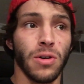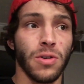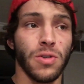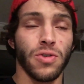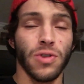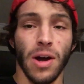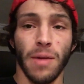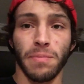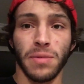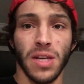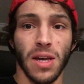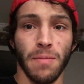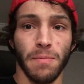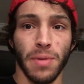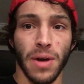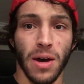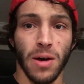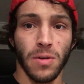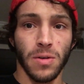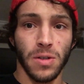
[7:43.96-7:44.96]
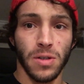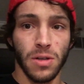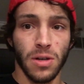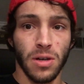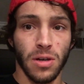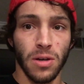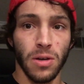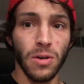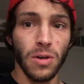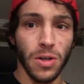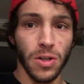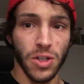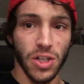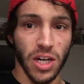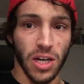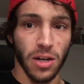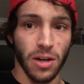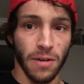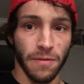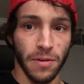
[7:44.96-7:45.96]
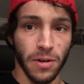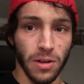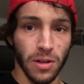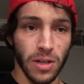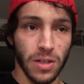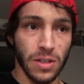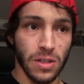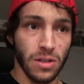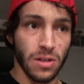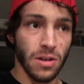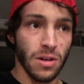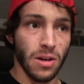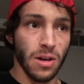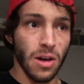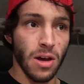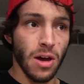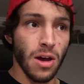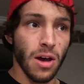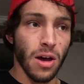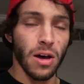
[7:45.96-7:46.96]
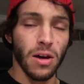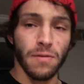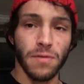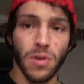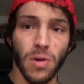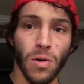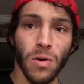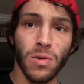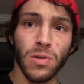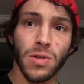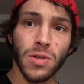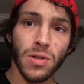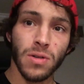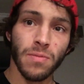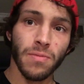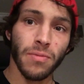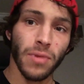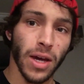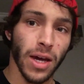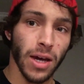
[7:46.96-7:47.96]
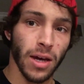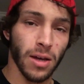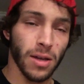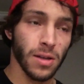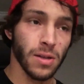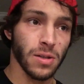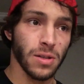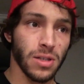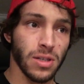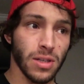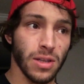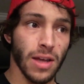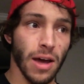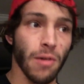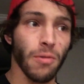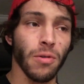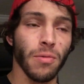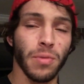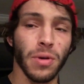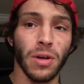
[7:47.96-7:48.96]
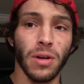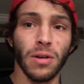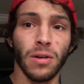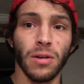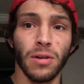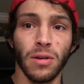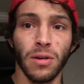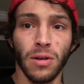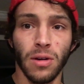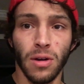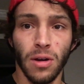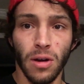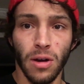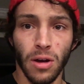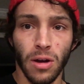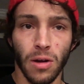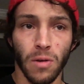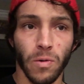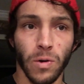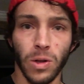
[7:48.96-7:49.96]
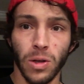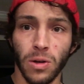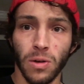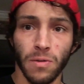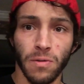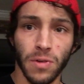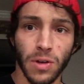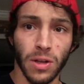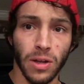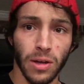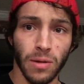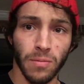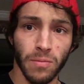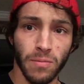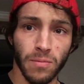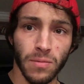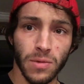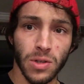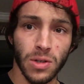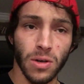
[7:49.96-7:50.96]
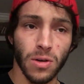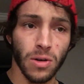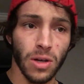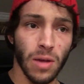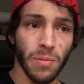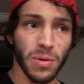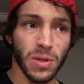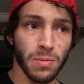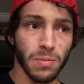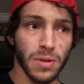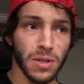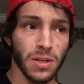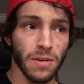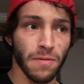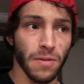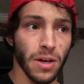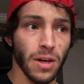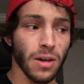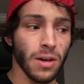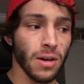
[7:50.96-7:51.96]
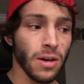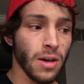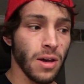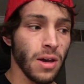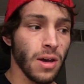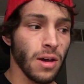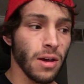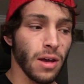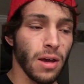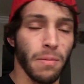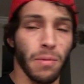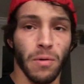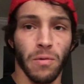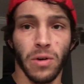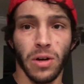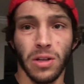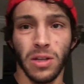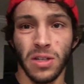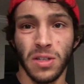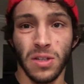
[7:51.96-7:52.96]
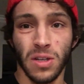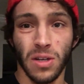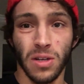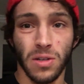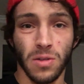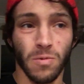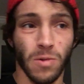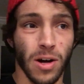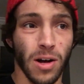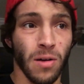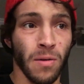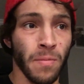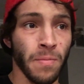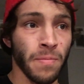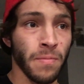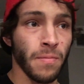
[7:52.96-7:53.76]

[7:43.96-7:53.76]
drop 10 pounds, you can check it off your list of goals, and that will be a really good feeling. So keep it specific, keep it realistic as well.